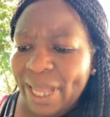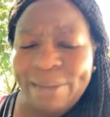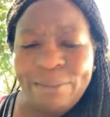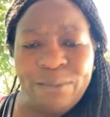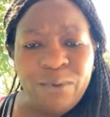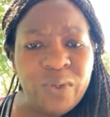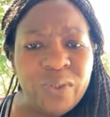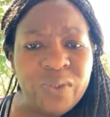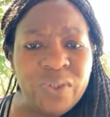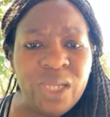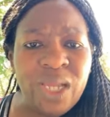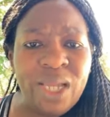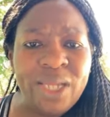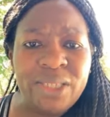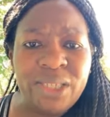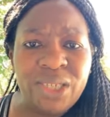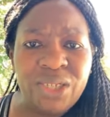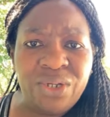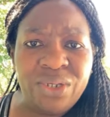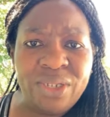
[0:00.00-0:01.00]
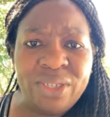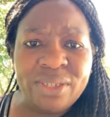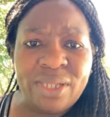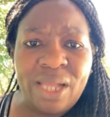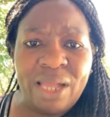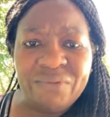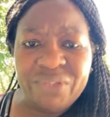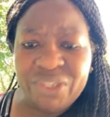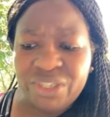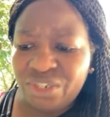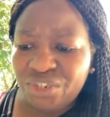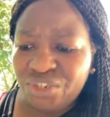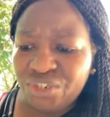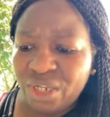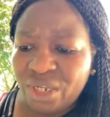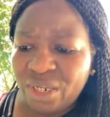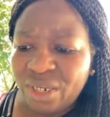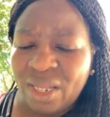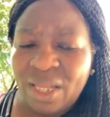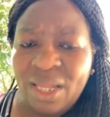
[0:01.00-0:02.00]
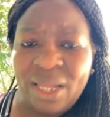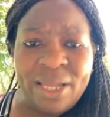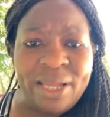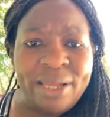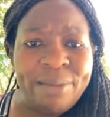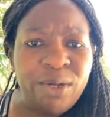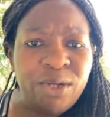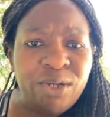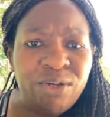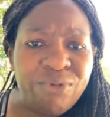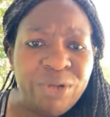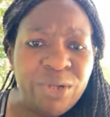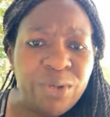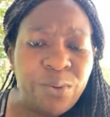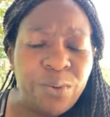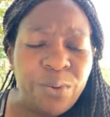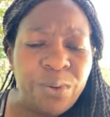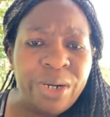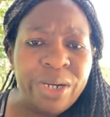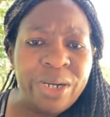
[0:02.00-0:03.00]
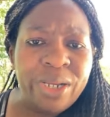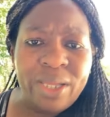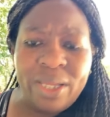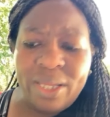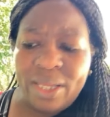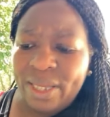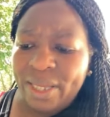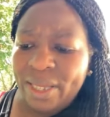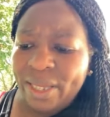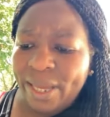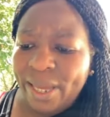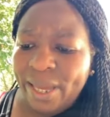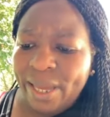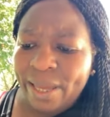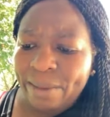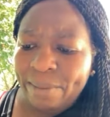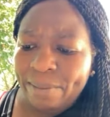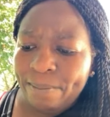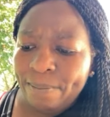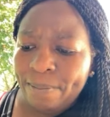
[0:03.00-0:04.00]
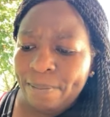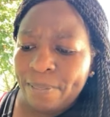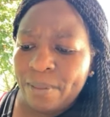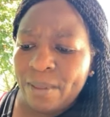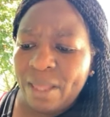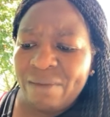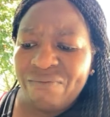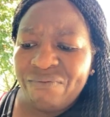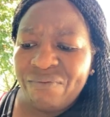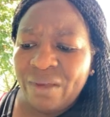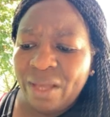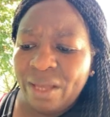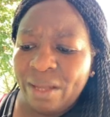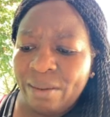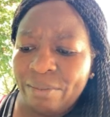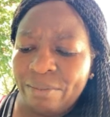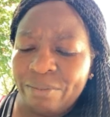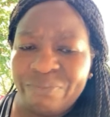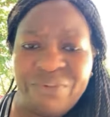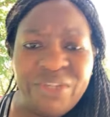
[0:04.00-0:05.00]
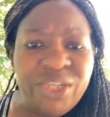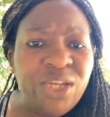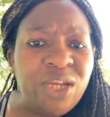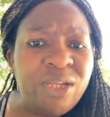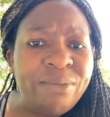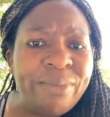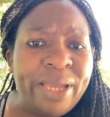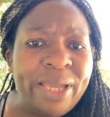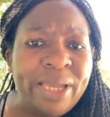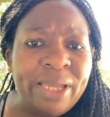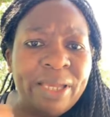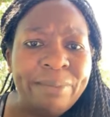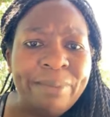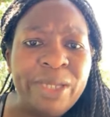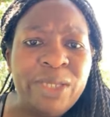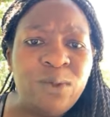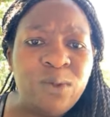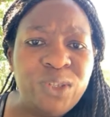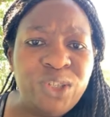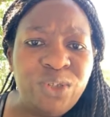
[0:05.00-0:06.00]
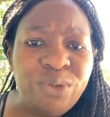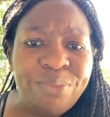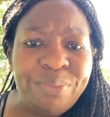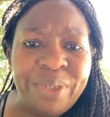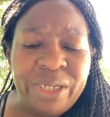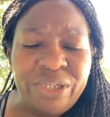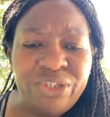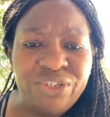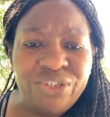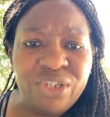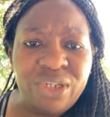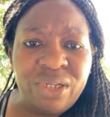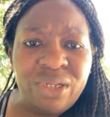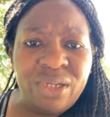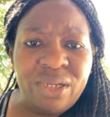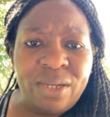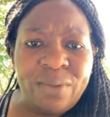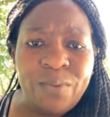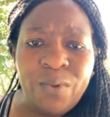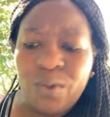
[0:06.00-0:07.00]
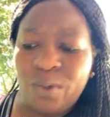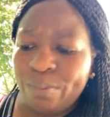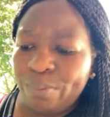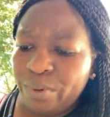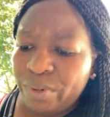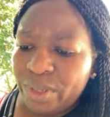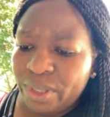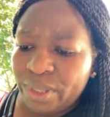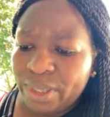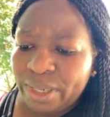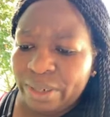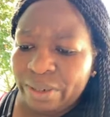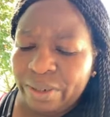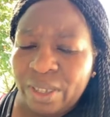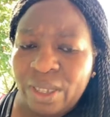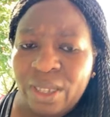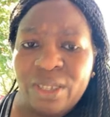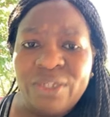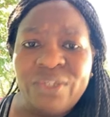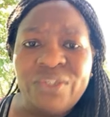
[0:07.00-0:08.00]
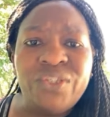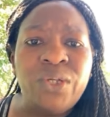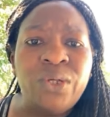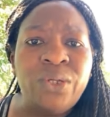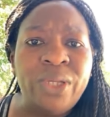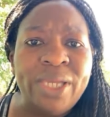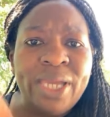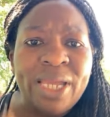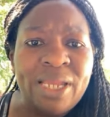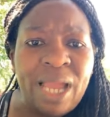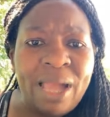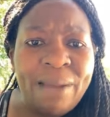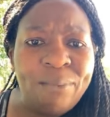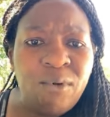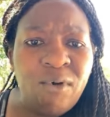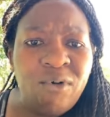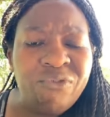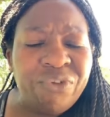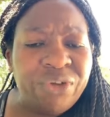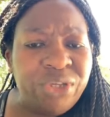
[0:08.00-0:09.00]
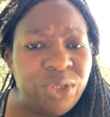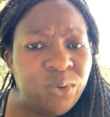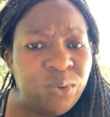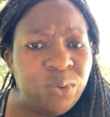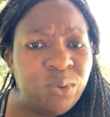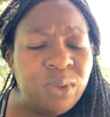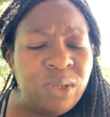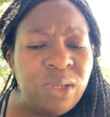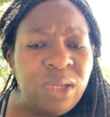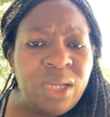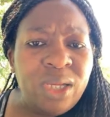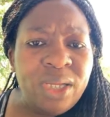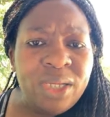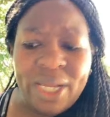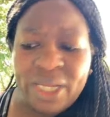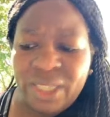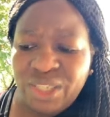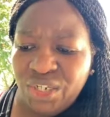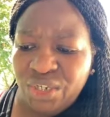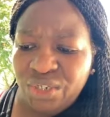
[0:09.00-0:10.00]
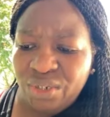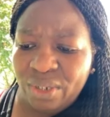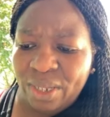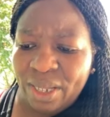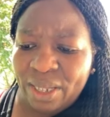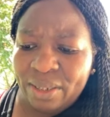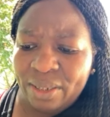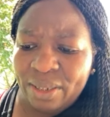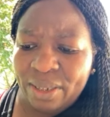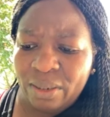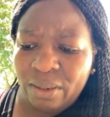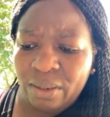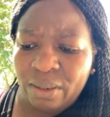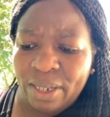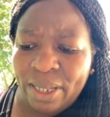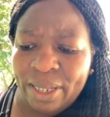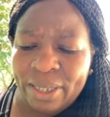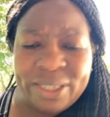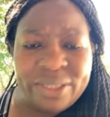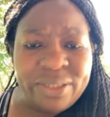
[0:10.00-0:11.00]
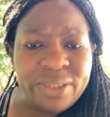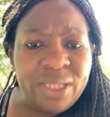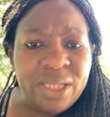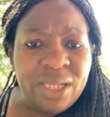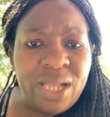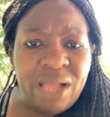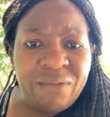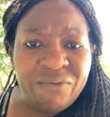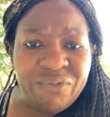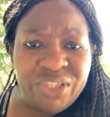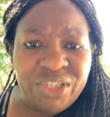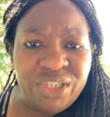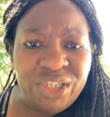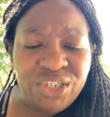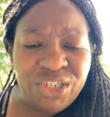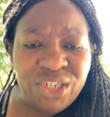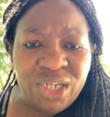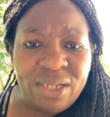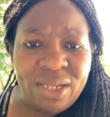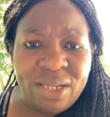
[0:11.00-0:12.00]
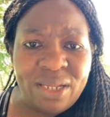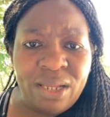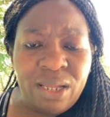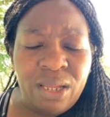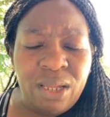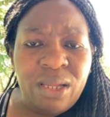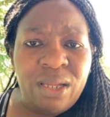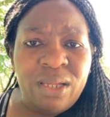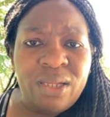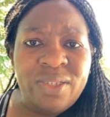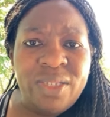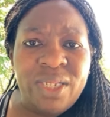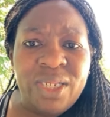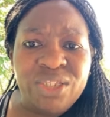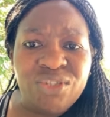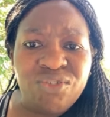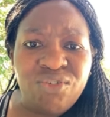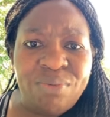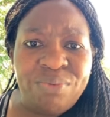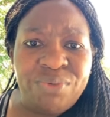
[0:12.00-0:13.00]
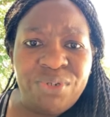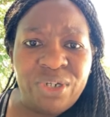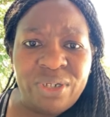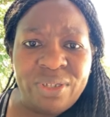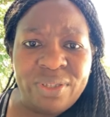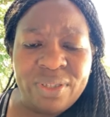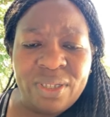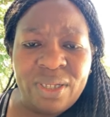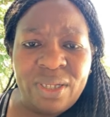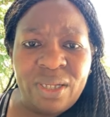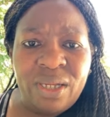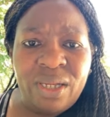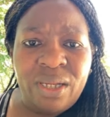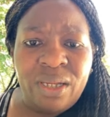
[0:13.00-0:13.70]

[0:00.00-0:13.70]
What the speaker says: am going to continue this conversation. I'm gonna record a video on my YouTube page. I'm going to put it there so you can up over and you continue and listen to the conversation and see the scriptures.